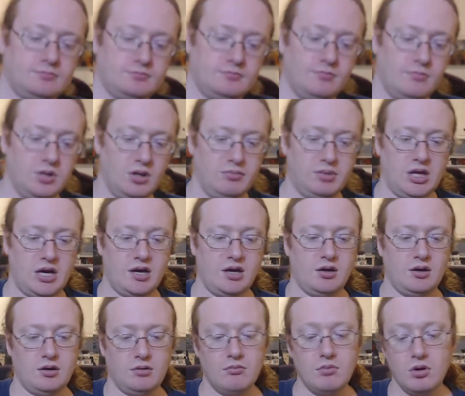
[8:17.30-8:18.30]

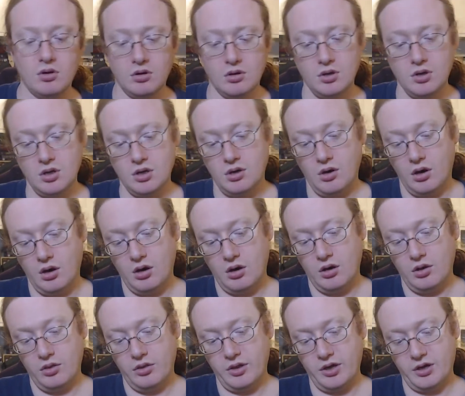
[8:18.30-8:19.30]
Blam.
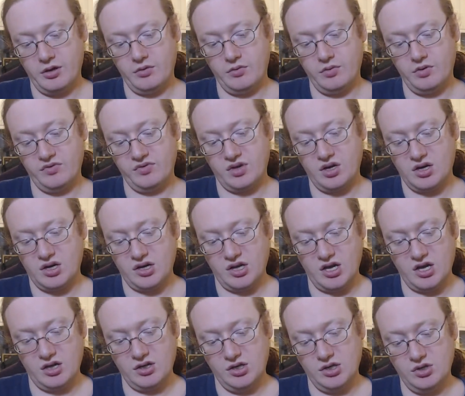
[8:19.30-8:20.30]
Then we've got
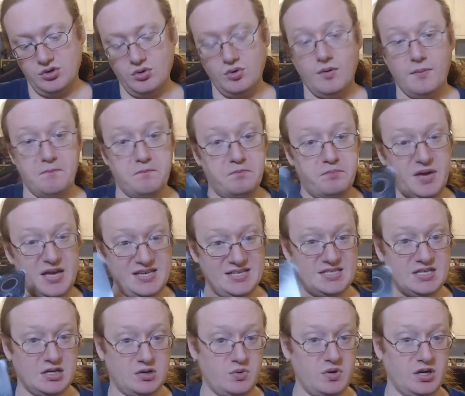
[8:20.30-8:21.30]
a new
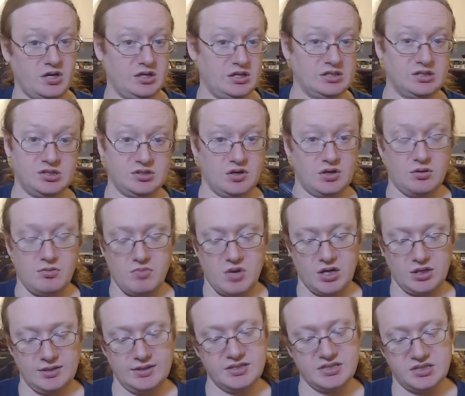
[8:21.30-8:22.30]
basic weakness, so I don't
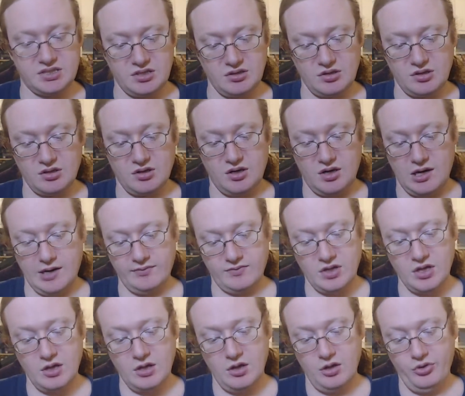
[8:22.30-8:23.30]
mind listing it off.
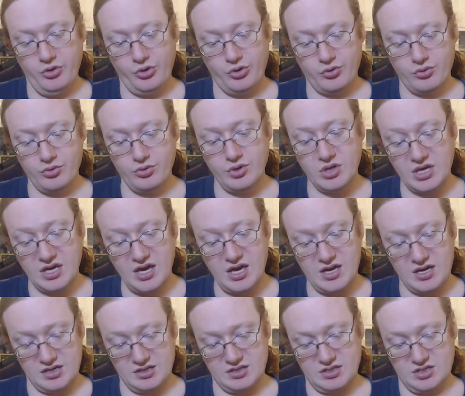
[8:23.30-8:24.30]
Through the
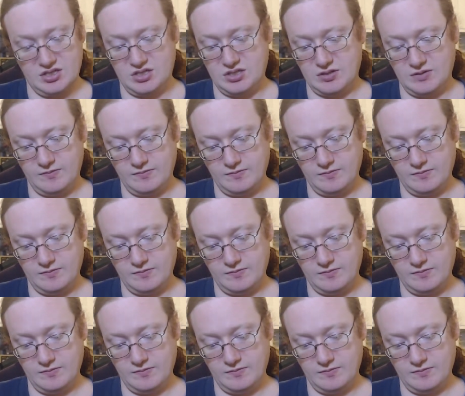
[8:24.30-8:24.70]
Gates.